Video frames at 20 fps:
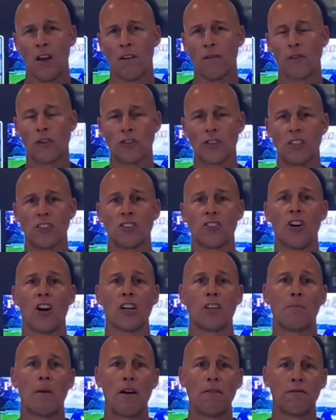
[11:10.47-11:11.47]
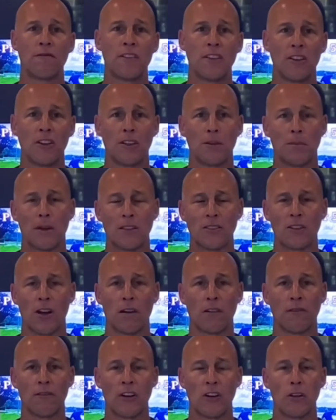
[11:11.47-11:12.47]
First, let's talk about feel. I'm going to
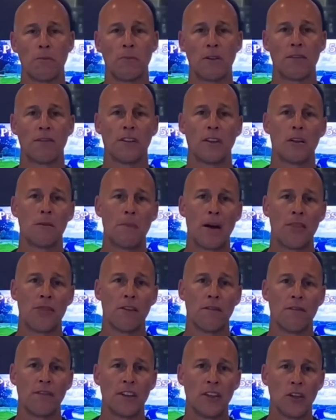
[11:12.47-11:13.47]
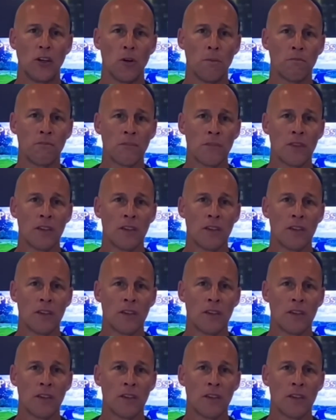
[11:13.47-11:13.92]
talk very briefly about the feel.